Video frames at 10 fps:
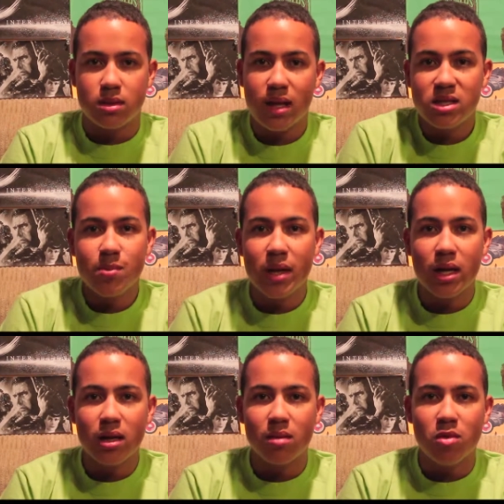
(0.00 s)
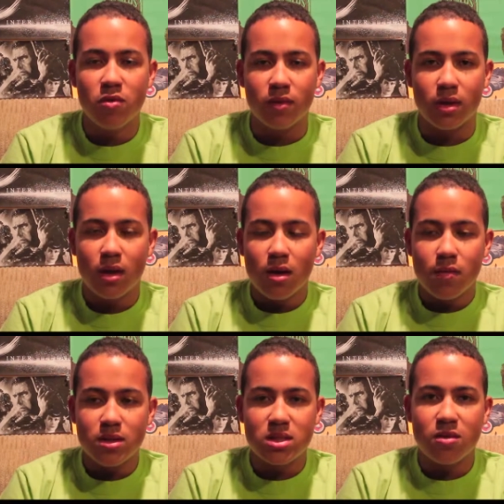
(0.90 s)
That's the beginning of the movie.
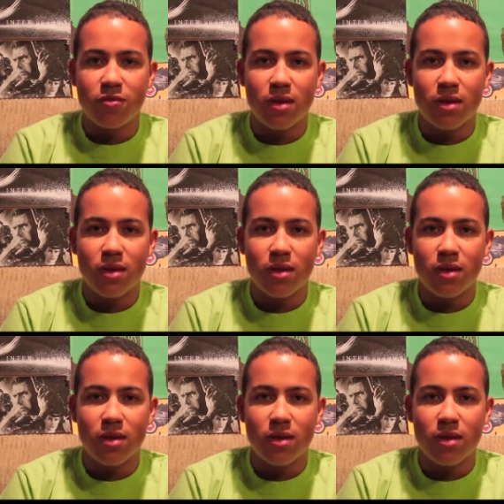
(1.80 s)
We see a